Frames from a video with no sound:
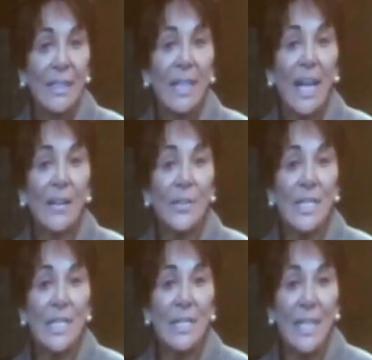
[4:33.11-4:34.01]

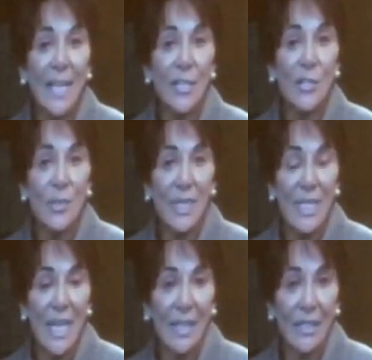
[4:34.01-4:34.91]
Congress has yet to
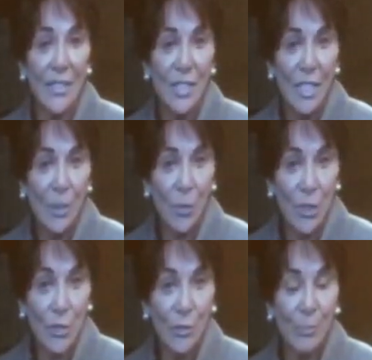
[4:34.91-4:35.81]
acknowledge what
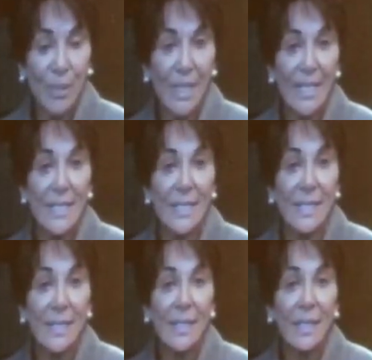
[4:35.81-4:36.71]
took
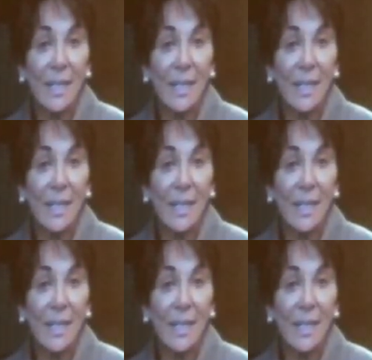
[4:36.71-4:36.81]
place,